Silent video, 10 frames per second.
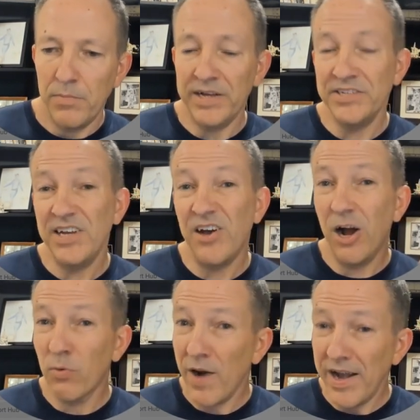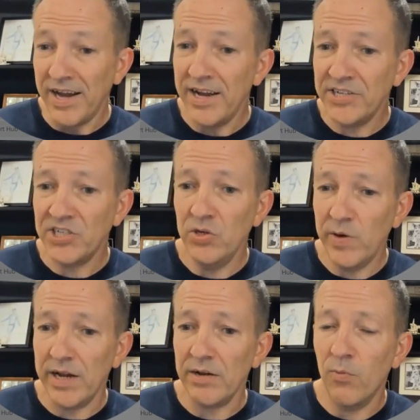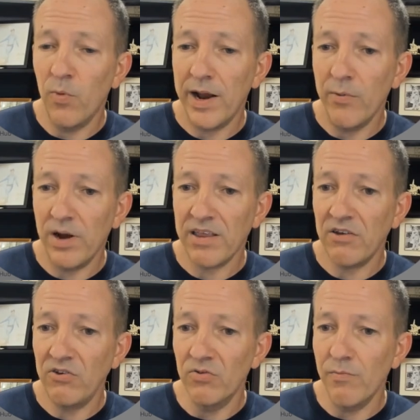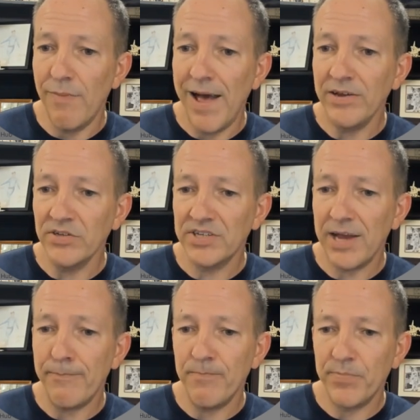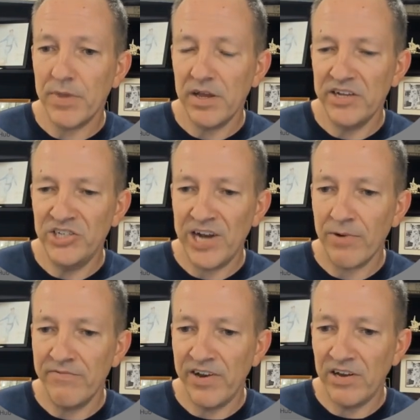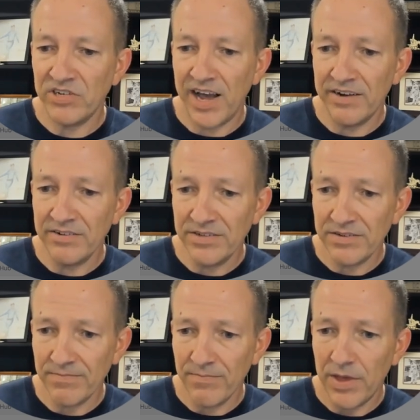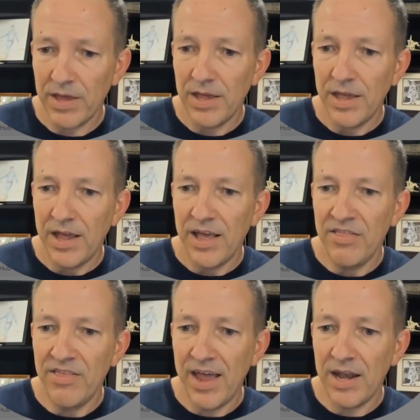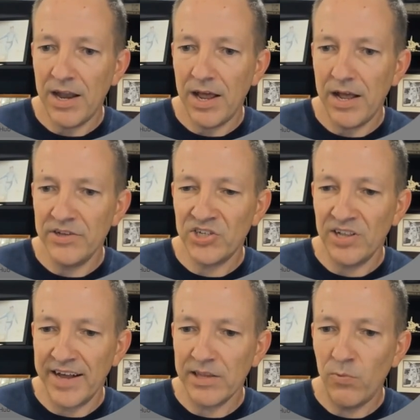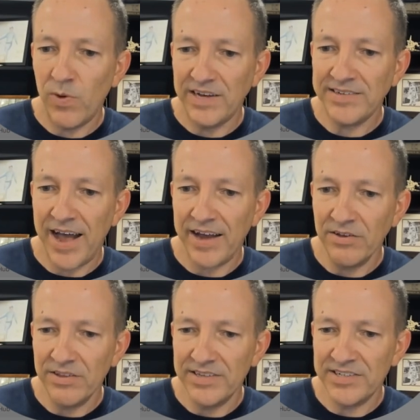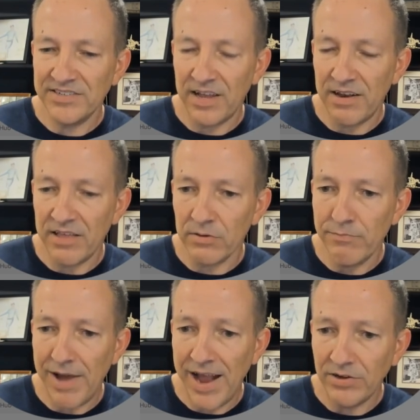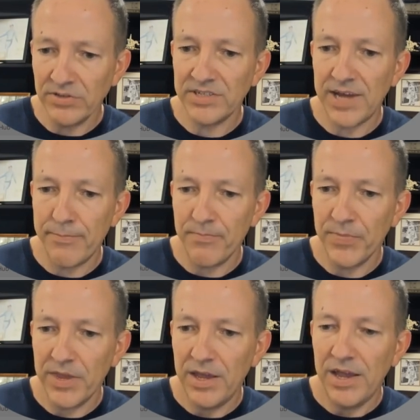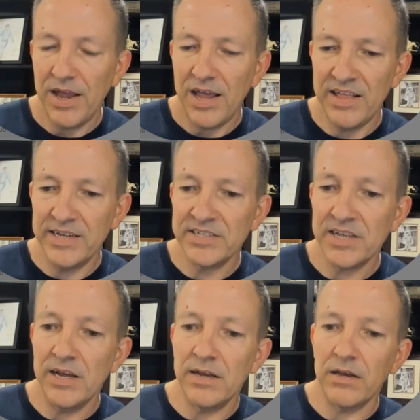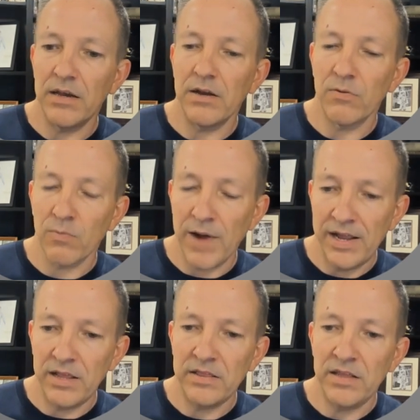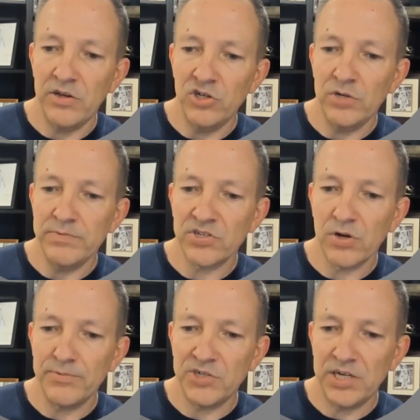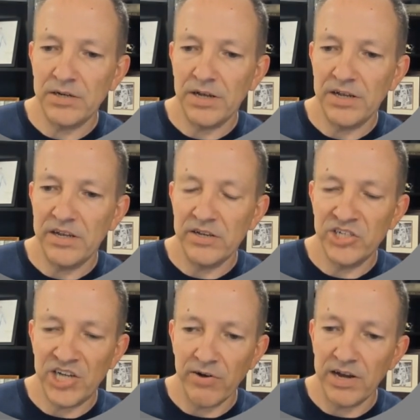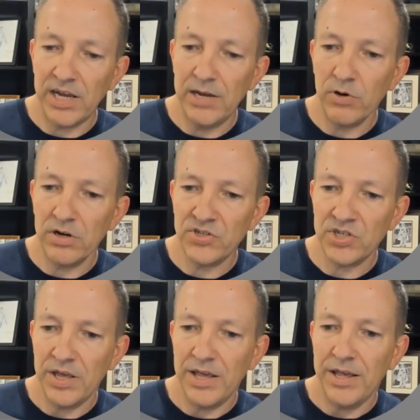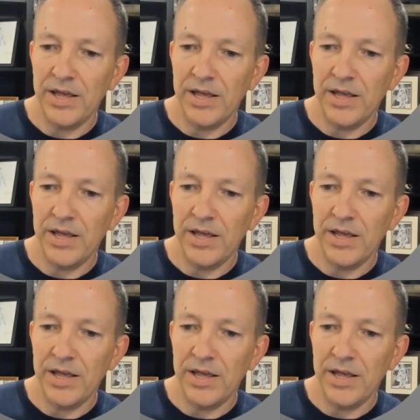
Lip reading: But you can see already it's doing what I want it to do. Manual step, generate video titles, then select a winning title. This is another manual step. And then it's going to write the YouTube description, generate keywords.